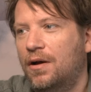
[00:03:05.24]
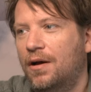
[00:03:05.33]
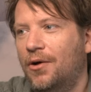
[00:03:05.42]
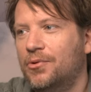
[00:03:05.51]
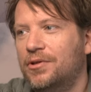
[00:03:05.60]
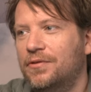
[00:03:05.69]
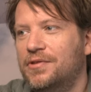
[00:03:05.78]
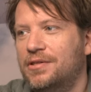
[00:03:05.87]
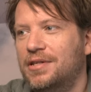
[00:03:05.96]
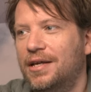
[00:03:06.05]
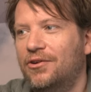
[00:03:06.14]
I would love to
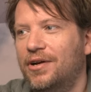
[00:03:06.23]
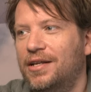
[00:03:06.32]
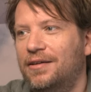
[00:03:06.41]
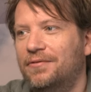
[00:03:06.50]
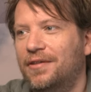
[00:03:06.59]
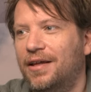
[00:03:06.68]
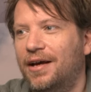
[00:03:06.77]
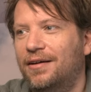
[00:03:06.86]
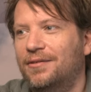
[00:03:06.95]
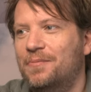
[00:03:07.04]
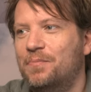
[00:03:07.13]
take credit for
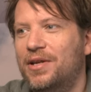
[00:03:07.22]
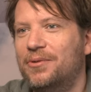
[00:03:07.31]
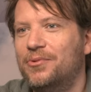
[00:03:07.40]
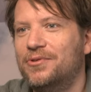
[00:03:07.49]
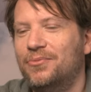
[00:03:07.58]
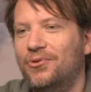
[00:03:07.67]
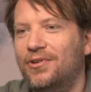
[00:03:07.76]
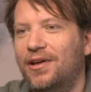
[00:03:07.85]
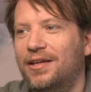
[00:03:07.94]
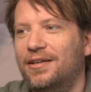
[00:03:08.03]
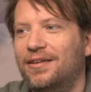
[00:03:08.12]
that, but it was more
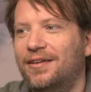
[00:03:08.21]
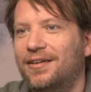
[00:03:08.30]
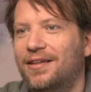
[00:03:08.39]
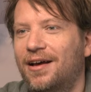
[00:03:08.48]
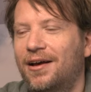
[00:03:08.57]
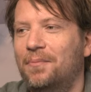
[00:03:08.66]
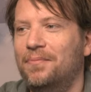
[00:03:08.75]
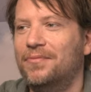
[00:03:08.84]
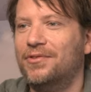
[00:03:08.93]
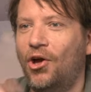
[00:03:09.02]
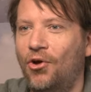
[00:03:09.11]
like
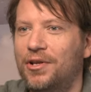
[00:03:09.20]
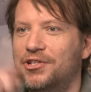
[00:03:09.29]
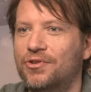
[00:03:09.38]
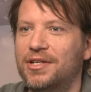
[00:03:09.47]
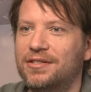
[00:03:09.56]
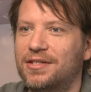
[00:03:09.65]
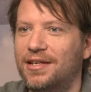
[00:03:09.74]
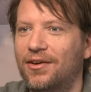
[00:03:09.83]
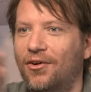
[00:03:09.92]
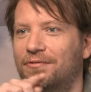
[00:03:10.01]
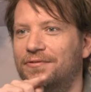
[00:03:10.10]
the holy
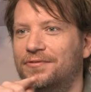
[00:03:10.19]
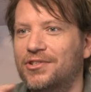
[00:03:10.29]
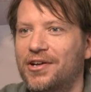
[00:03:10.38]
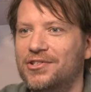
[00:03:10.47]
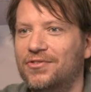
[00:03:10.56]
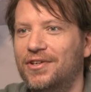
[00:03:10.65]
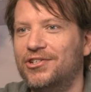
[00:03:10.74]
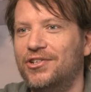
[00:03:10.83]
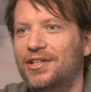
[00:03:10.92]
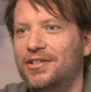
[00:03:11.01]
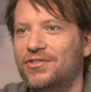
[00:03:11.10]
trinity of science
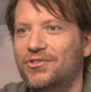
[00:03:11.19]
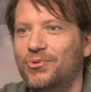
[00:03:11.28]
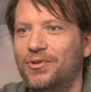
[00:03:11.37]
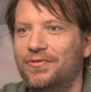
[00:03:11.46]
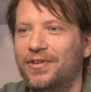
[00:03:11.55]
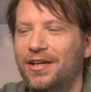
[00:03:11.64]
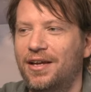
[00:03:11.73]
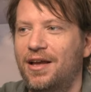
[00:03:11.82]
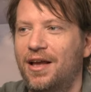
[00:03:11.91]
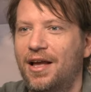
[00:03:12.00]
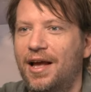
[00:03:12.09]
fiction is sort of
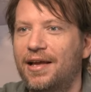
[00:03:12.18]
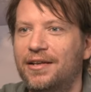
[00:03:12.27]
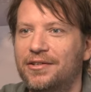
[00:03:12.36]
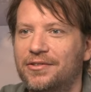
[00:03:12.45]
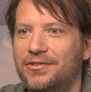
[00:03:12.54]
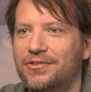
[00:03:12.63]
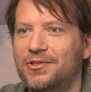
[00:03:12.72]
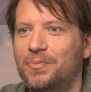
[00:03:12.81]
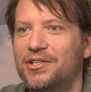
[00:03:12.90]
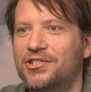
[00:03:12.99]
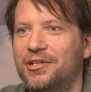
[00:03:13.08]
aliens,
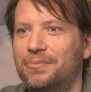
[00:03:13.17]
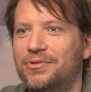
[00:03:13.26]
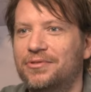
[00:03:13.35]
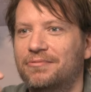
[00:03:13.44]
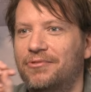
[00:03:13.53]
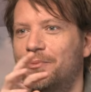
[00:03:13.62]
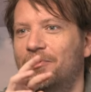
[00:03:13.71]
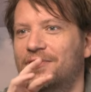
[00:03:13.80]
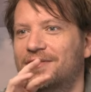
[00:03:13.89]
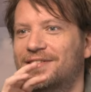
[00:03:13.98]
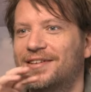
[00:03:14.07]
spaceships,
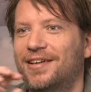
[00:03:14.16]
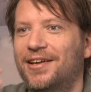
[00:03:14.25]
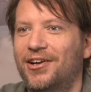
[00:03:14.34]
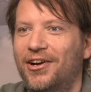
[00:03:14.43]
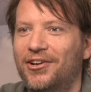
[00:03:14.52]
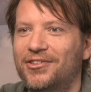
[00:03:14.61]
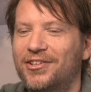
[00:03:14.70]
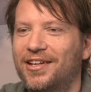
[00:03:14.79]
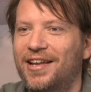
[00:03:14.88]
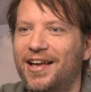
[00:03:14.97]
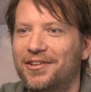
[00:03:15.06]
robots. And I'd
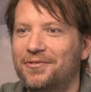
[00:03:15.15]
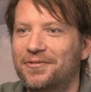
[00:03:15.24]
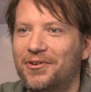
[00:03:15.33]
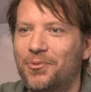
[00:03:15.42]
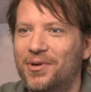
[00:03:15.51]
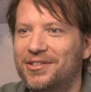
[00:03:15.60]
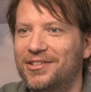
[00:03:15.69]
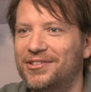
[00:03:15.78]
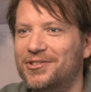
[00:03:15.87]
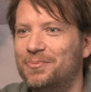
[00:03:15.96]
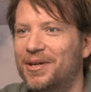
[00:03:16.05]
done an alien film, I'd done
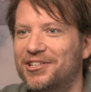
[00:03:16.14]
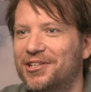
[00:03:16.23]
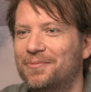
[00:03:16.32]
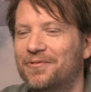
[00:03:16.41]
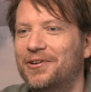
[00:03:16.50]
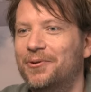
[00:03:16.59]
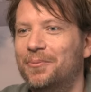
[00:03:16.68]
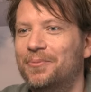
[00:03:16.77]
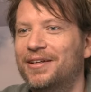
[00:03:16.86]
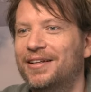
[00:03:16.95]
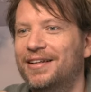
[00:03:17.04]
a spaceship
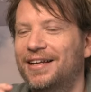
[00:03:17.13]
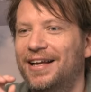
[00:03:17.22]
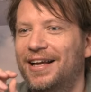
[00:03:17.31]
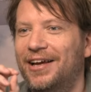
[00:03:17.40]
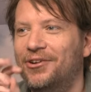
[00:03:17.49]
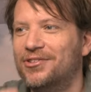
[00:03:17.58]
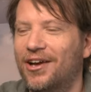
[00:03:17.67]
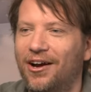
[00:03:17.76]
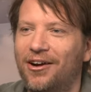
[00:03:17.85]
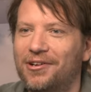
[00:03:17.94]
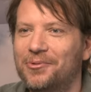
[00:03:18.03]
film, and I was like,
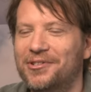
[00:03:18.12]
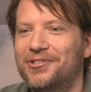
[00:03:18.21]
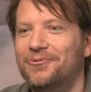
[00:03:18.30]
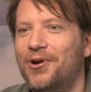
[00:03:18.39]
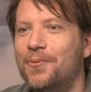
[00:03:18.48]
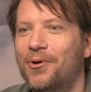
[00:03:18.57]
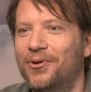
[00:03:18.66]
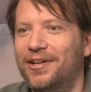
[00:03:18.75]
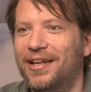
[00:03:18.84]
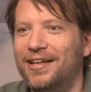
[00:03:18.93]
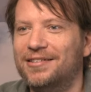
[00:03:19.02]
oh, I really want to do a robot
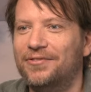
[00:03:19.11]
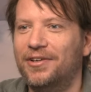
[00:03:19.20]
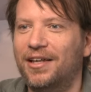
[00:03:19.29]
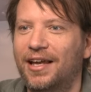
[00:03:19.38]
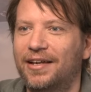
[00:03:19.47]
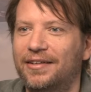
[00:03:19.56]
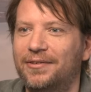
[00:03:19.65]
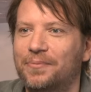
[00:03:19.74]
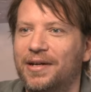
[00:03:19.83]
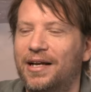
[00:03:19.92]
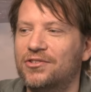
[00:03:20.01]
one next if I
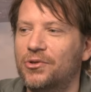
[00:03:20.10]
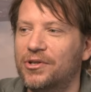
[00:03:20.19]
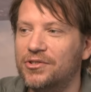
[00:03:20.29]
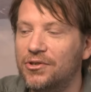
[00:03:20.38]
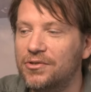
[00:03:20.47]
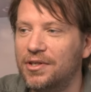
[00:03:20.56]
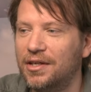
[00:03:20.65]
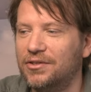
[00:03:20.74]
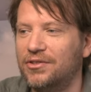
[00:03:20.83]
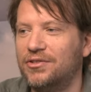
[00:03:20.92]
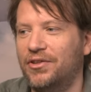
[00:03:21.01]
can. And so I was using
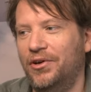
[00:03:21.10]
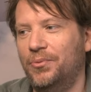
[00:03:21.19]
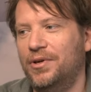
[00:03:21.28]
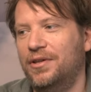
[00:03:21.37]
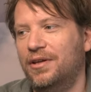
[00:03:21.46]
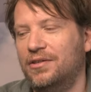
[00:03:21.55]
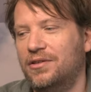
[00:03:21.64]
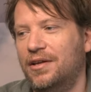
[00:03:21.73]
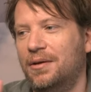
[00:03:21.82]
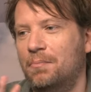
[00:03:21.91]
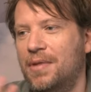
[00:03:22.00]
it to start with as
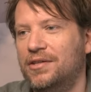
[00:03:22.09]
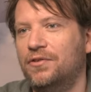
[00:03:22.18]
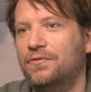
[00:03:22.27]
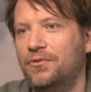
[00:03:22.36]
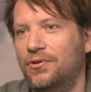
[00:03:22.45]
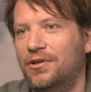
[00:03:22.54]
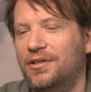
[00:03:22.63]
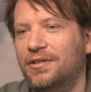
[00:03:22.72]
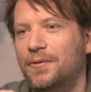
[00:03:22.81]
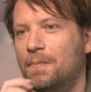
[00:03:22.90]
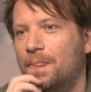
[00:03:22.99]
like a metaphor,
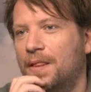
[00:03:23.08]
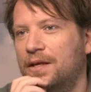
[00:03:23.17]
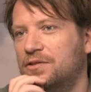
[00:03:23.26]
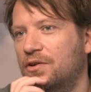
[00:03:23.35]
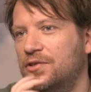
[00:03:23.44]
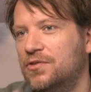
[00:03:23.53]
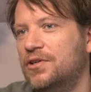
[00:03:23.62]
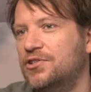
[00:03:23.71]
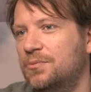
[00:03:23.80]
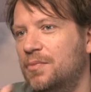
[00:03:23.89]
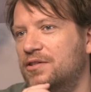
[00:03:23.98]
like a science
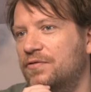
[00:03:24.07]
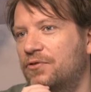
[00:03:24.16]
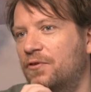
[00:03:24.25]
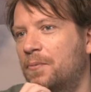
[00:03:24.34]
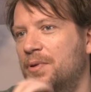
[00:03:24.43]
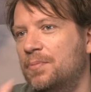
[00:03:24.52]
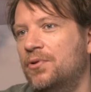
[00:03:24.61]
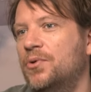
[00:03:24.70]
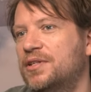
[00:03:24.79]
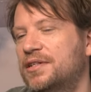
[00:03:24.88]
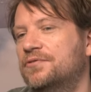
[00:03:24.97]
fiction metaphor for people
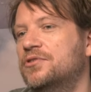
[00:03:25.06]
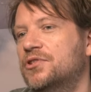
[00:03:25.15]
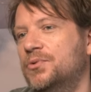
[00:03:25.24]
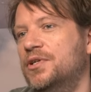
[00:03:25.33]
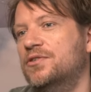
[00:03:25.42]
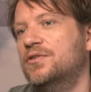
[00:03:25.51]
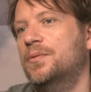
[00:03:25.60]
who are different to us.